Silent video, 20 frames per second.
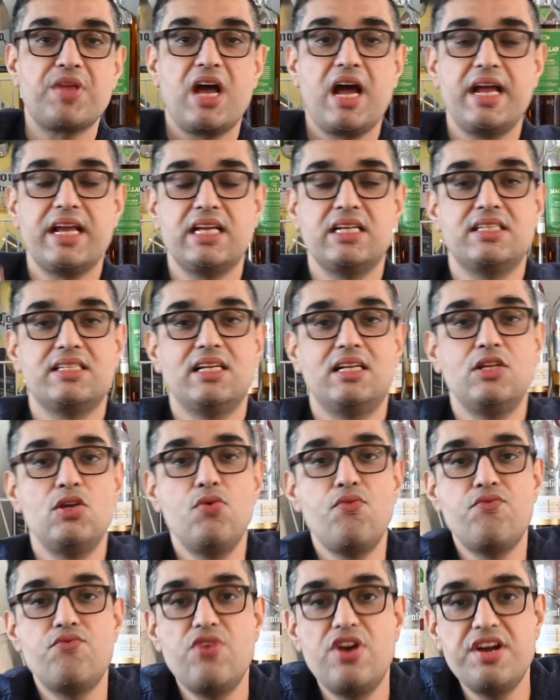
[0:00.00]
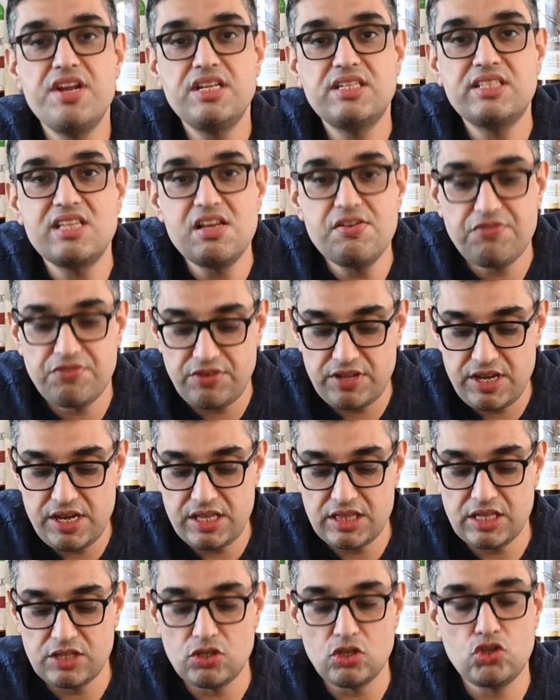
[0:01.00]
I can tell you very
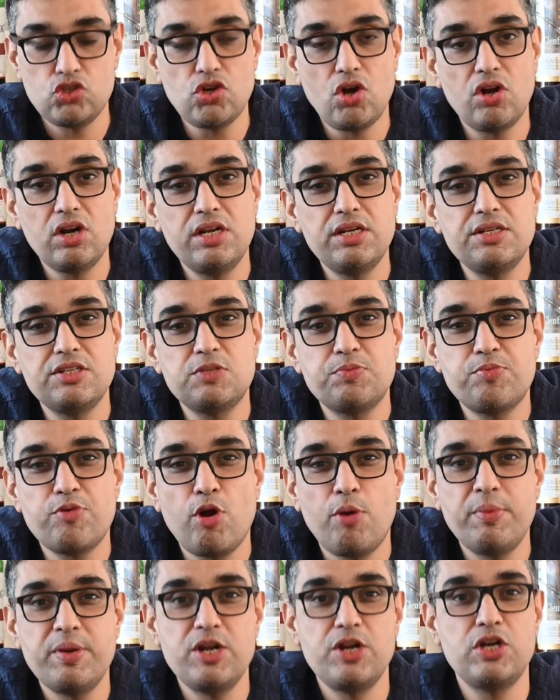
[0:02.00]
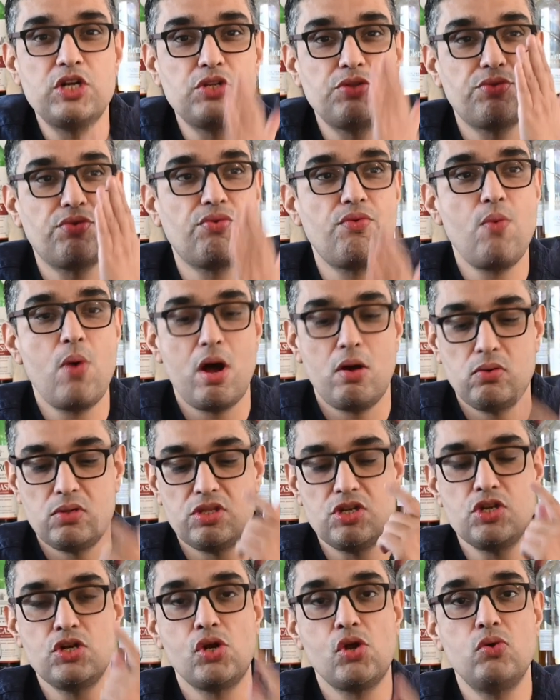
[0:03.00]
safely that the chocolate is prominent throughout
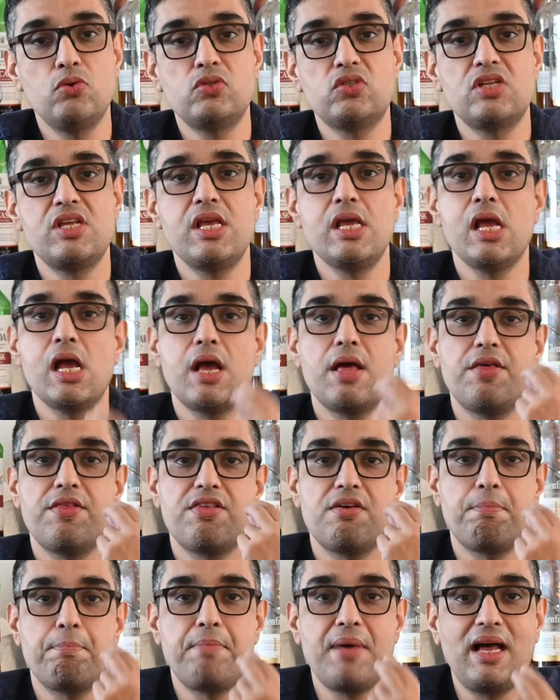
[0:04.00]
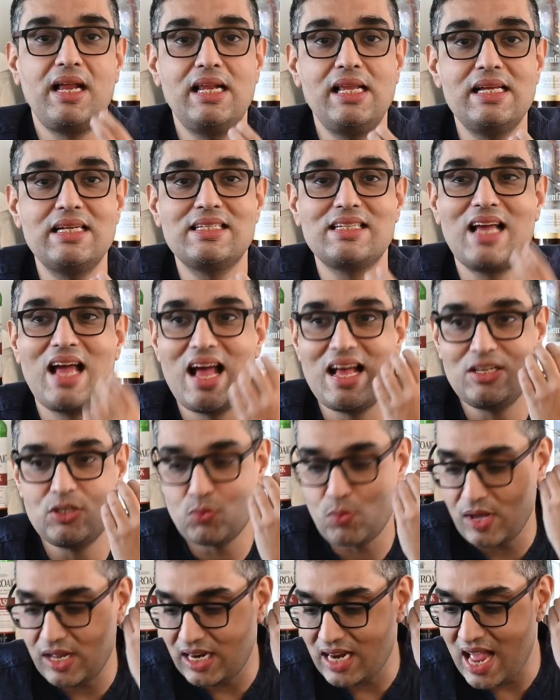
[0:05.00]
the nosing, the palate, as
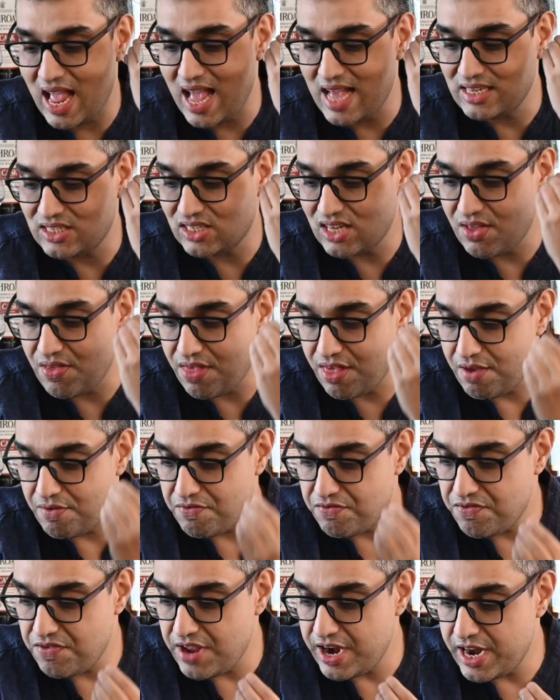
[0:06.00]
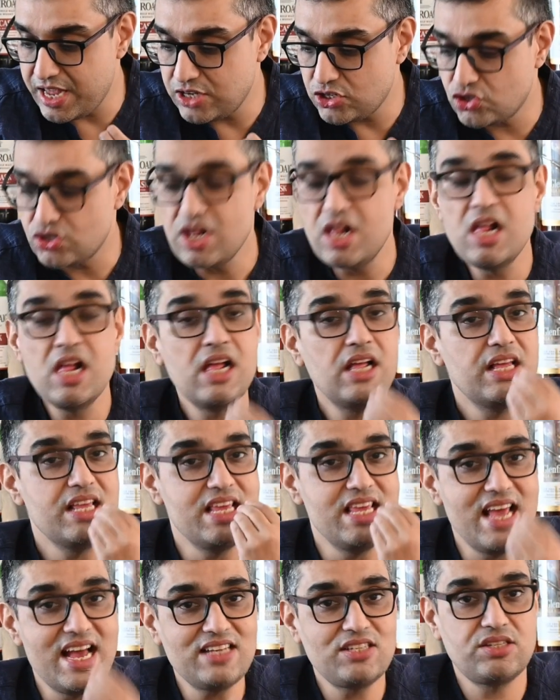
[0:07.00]
well as the finish.
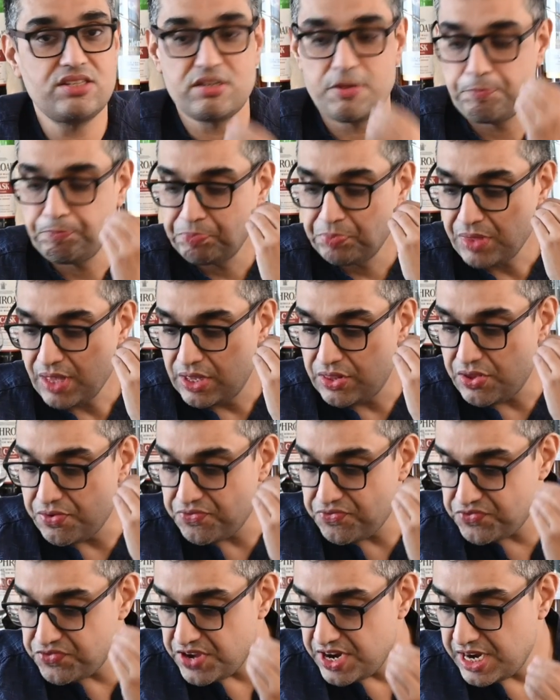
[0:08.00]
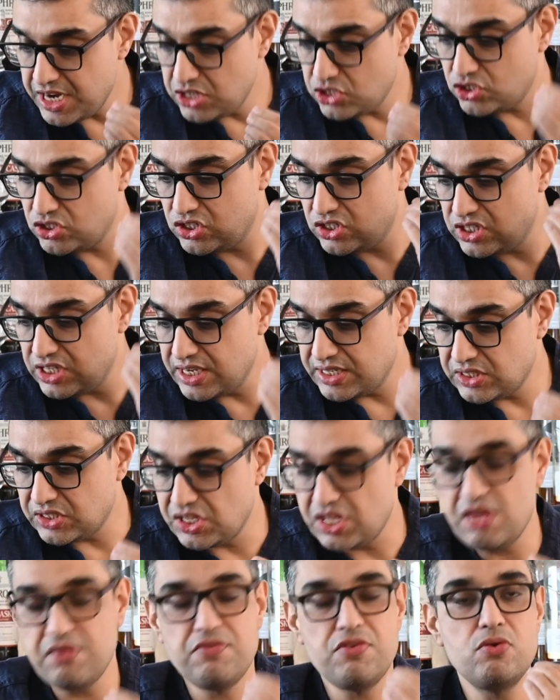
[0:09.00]
Yes, the finish does
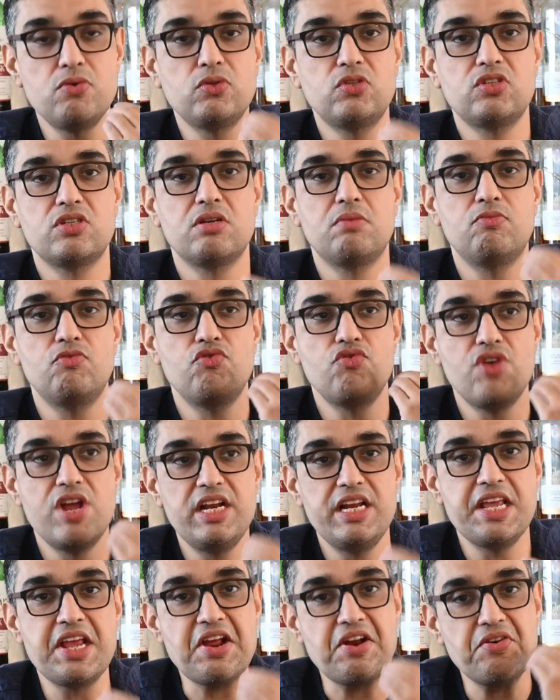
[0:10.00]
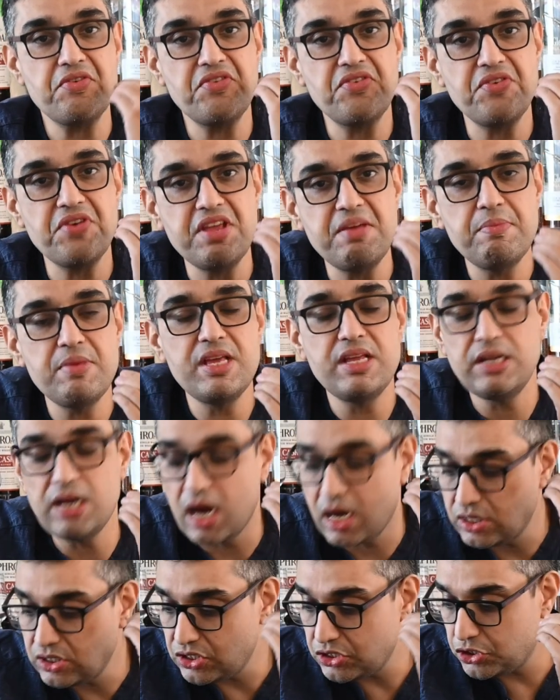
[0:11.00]
give you some really creamy
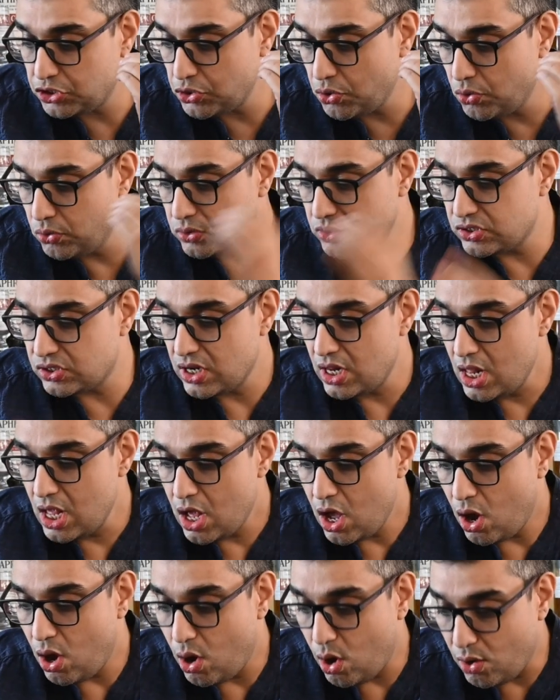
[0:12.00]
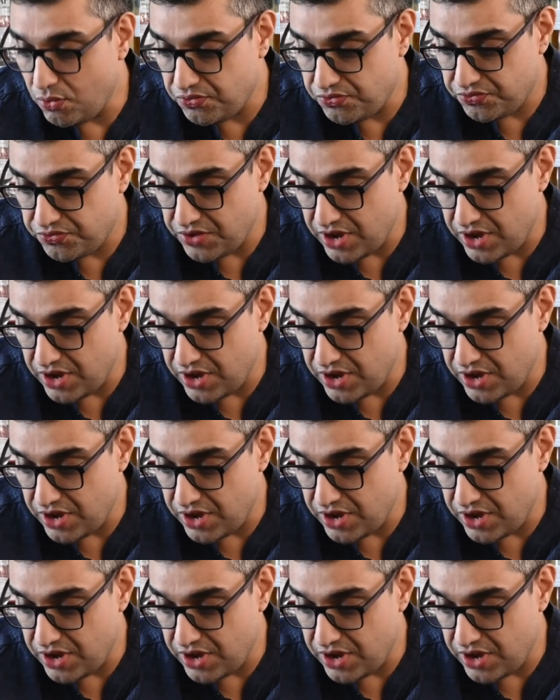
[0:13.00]
undertones of